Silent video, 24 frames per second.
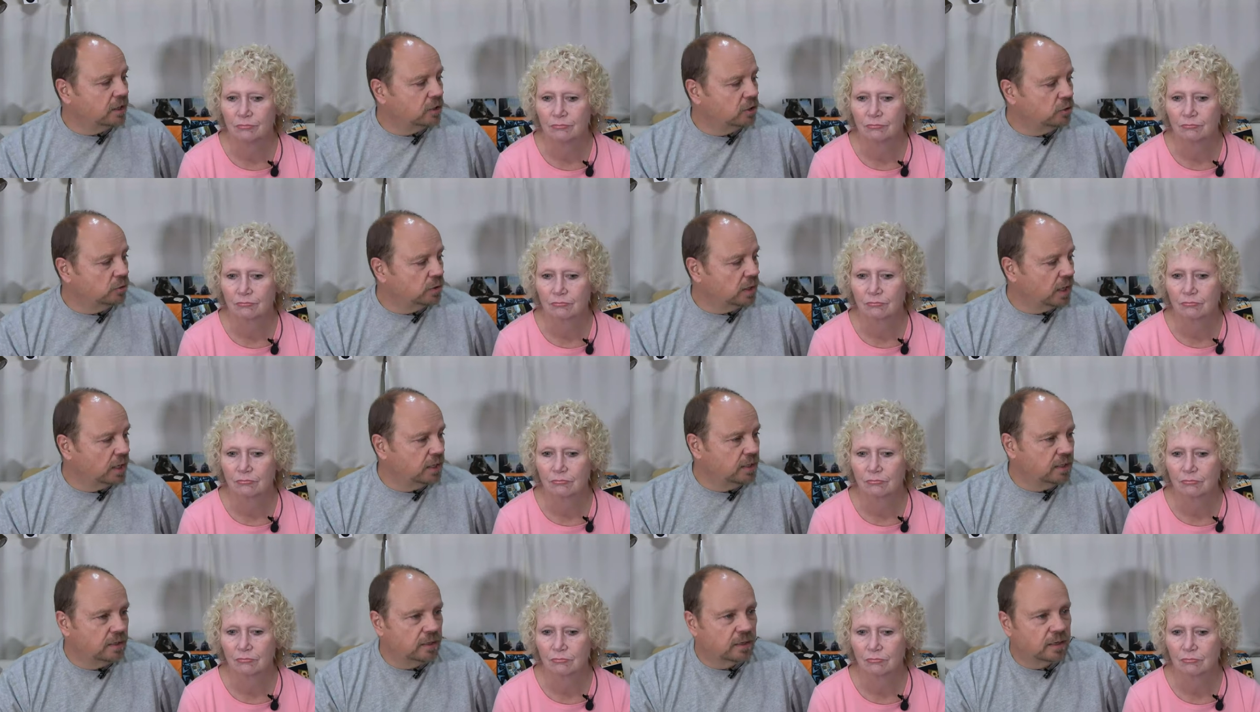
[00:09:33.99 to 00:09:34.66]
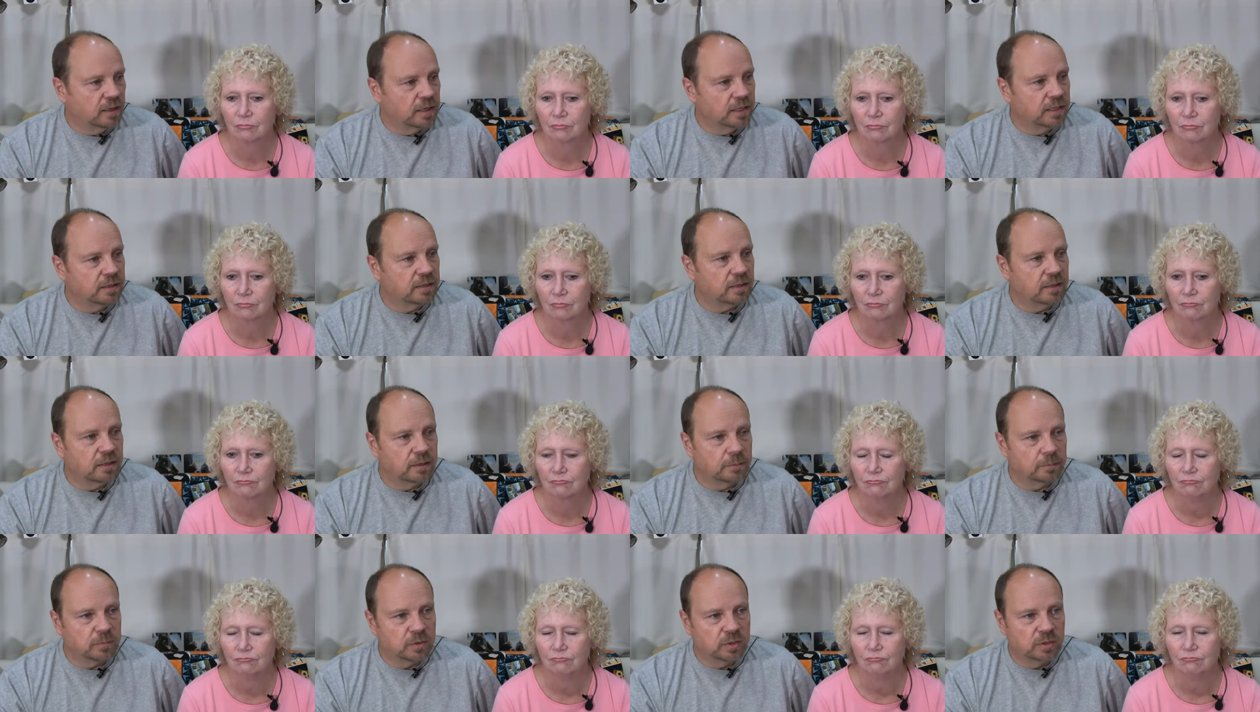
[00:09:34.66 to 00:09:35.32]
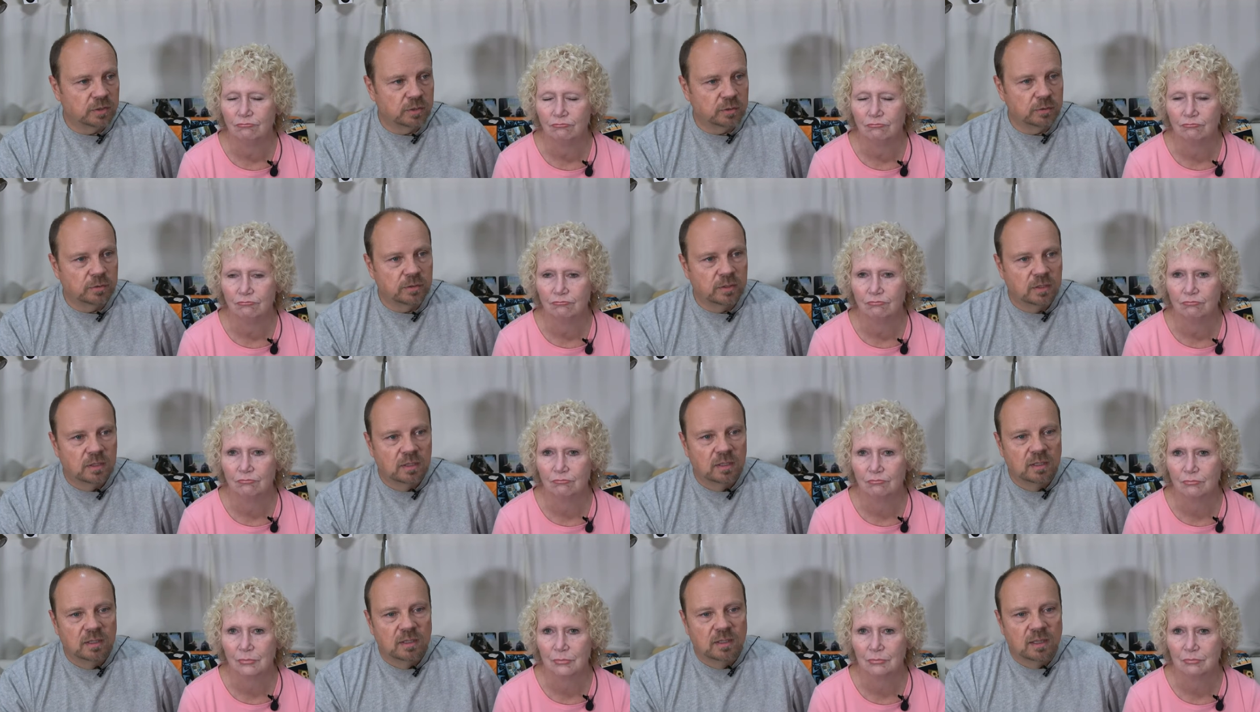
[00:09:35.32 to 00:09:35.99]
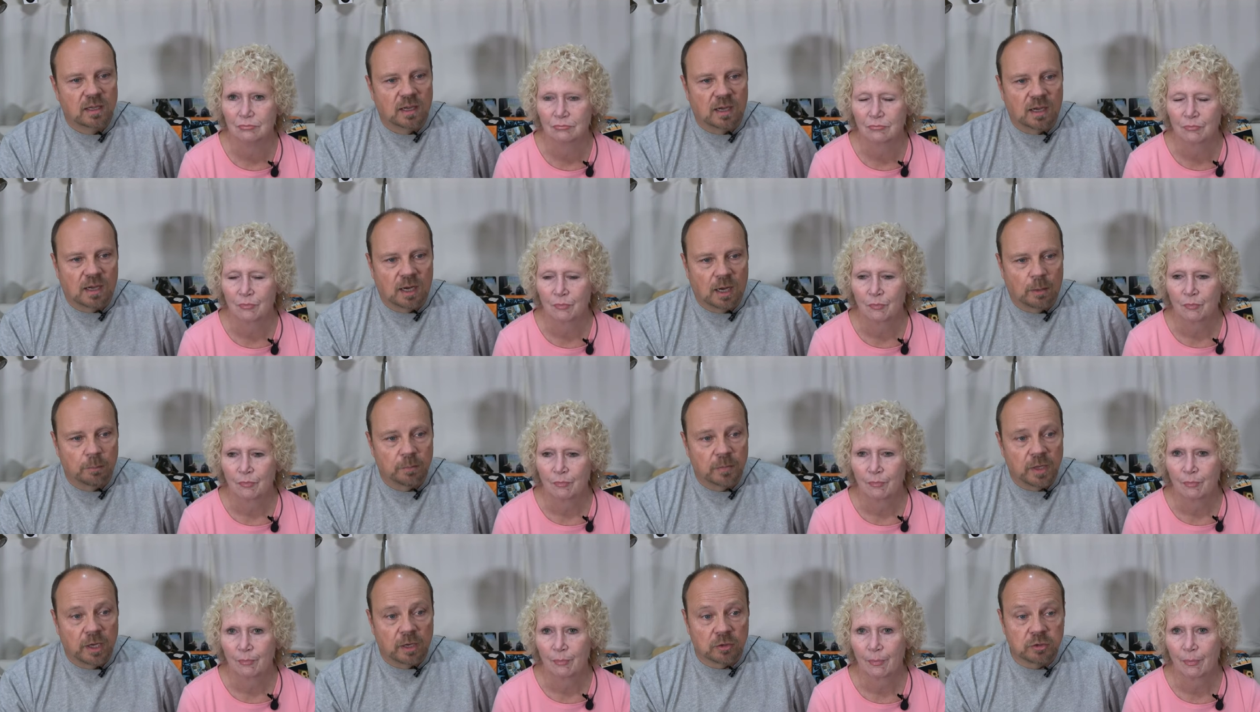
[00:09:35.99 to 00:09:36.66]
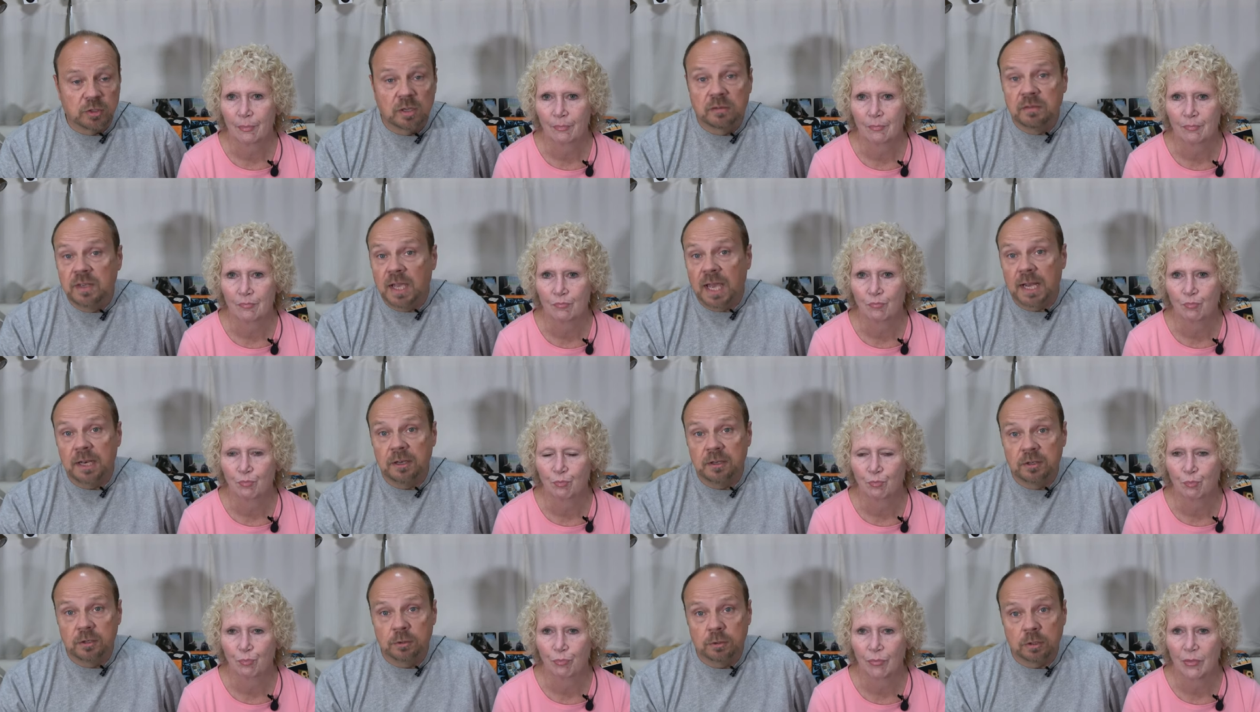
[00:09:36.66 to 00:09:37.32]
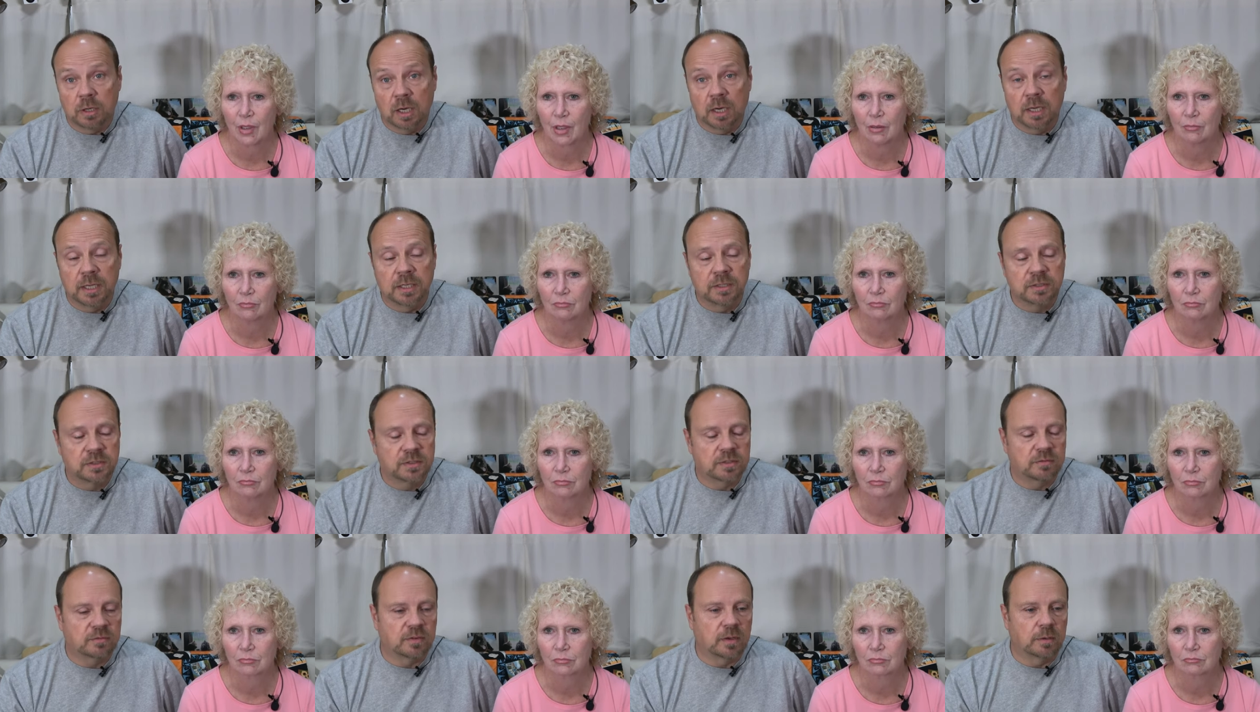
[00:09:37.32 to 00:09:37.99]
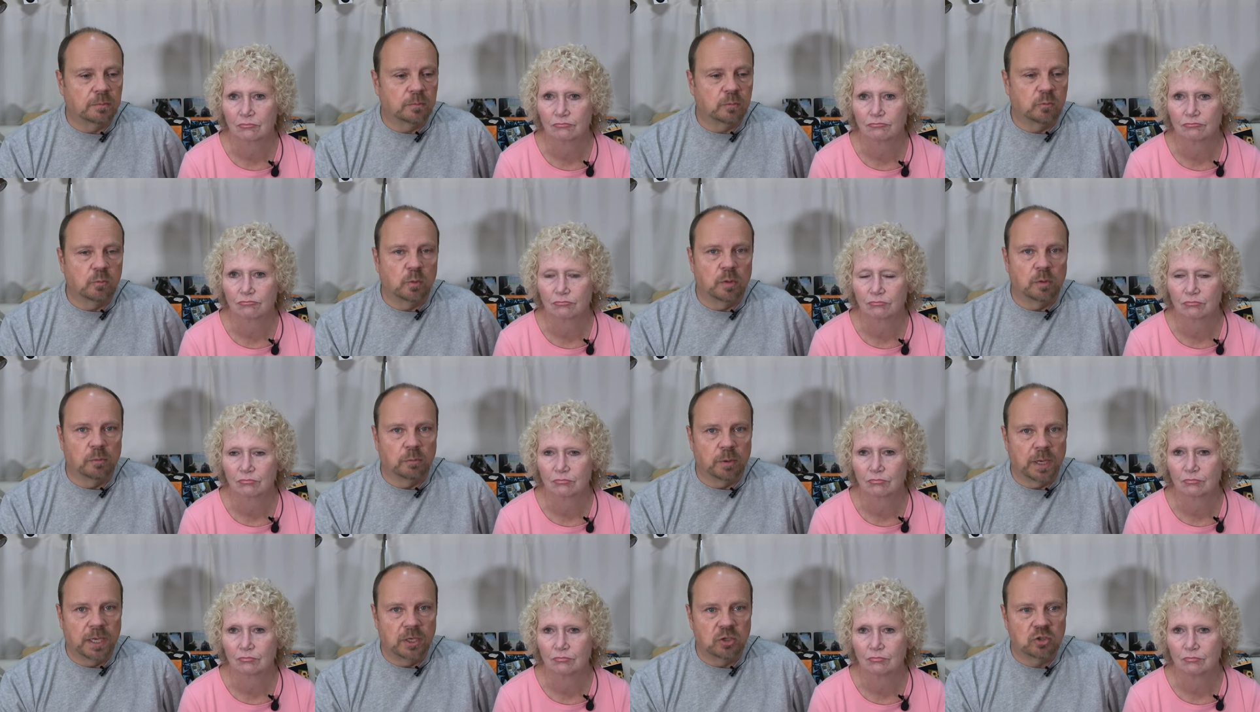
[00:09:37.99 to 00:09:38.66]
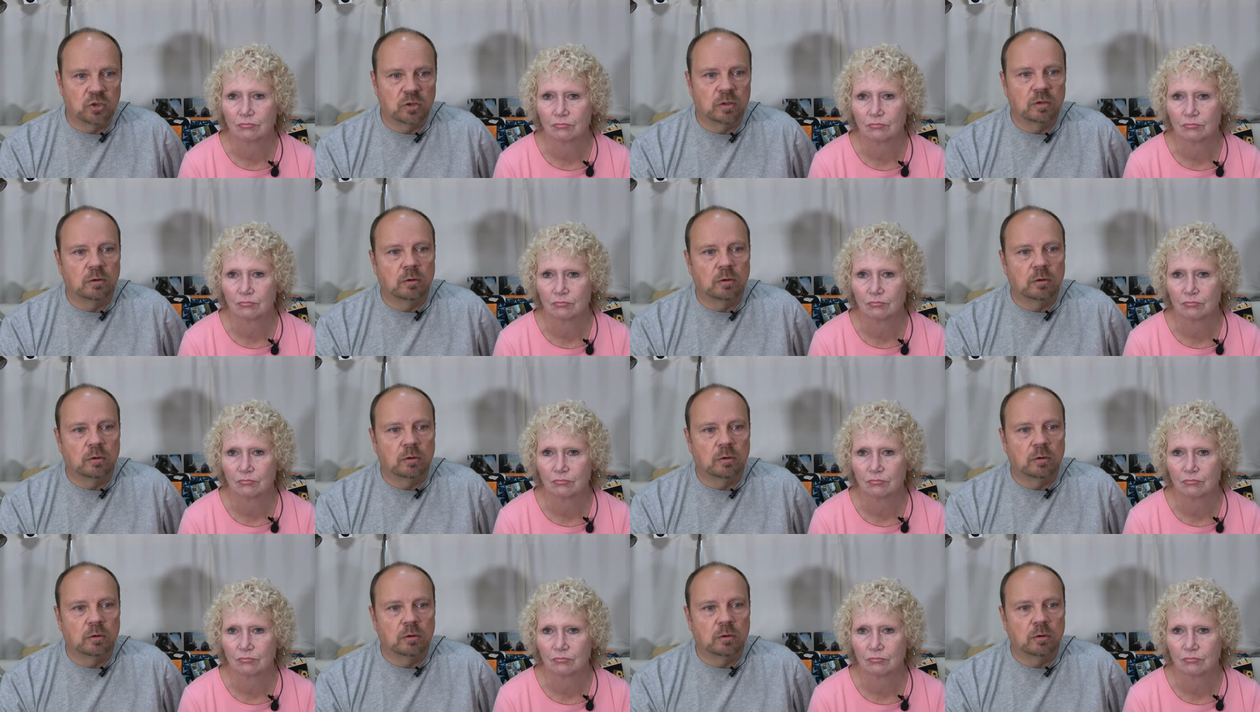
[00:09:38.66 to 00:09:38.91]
Speaker 1: and you and I did a hike um, too. Mm-hmm. um, they also have guided tour hikes from with a ranger.